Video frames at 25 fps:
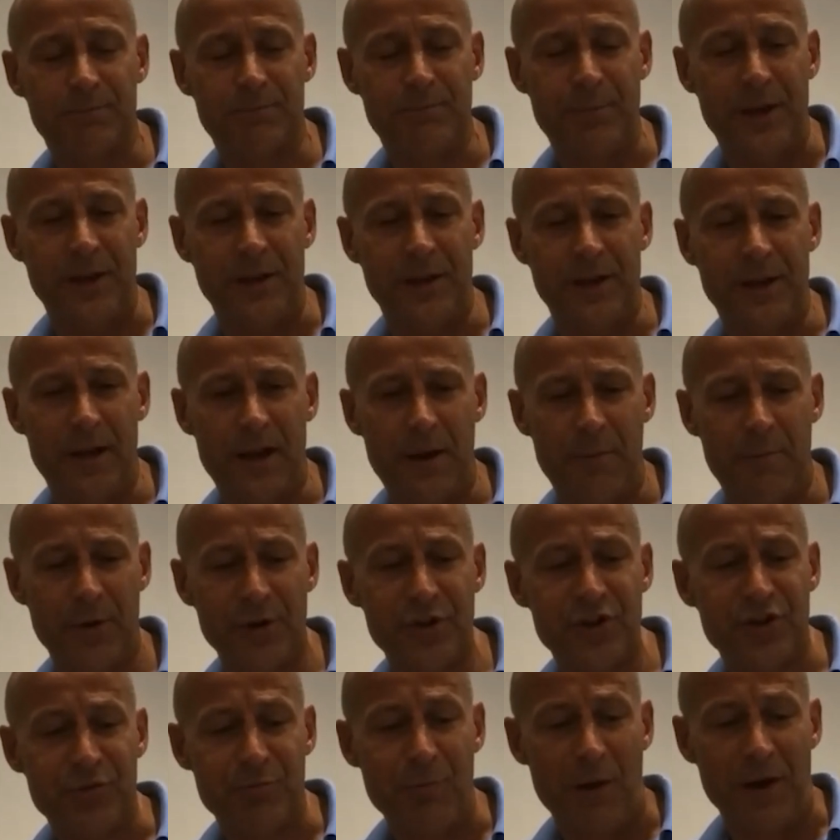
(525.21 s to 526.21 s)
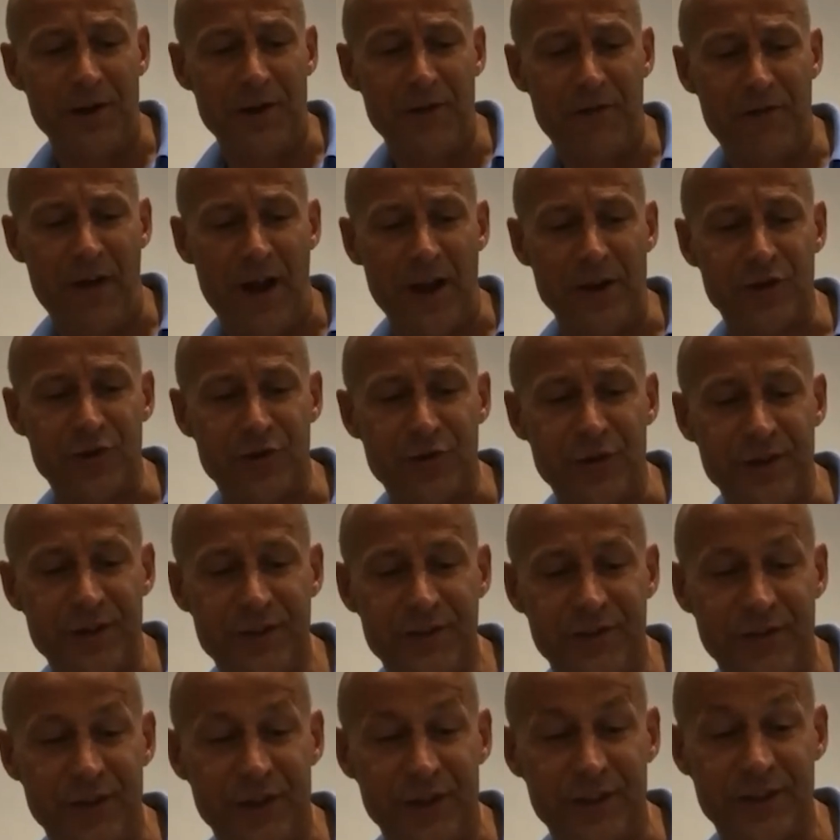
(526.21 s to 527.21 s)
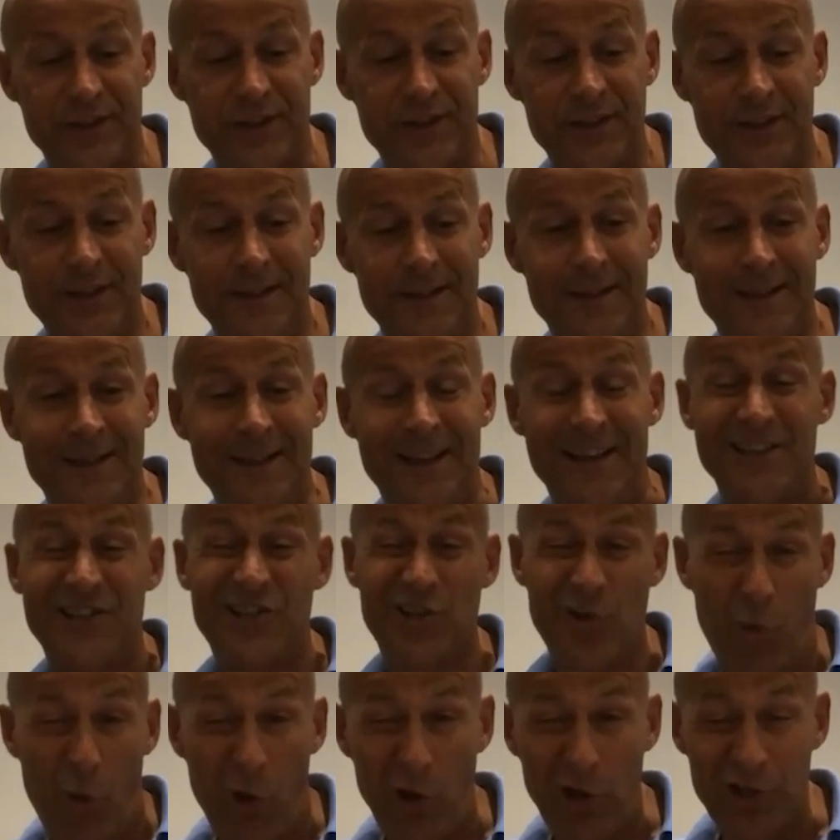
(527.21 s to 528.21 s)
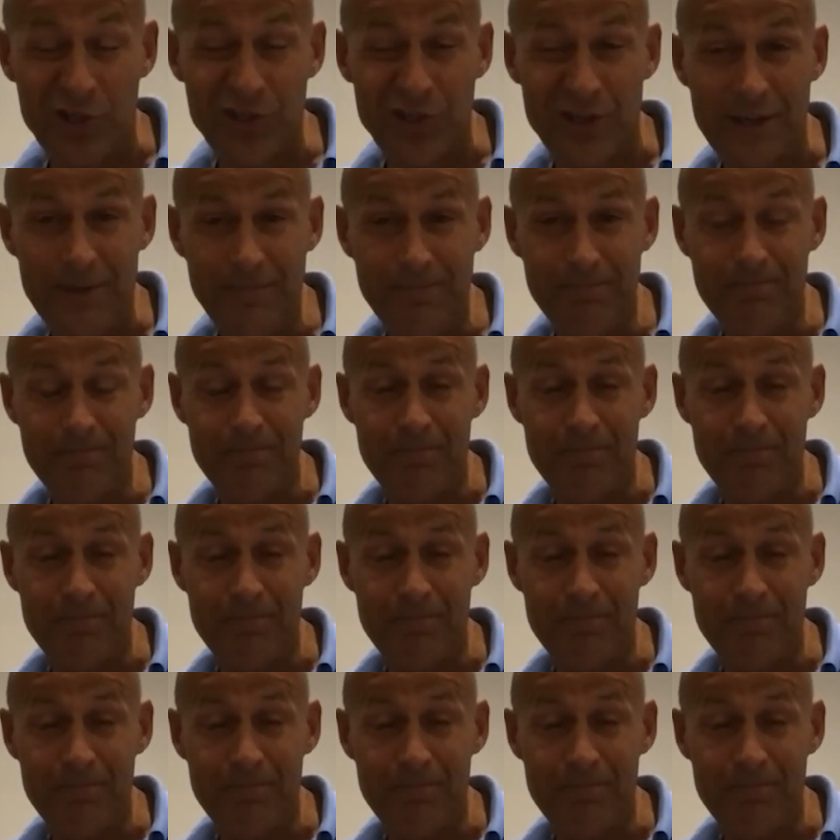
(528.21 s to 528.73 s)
being a British manufacturer is that it's quality,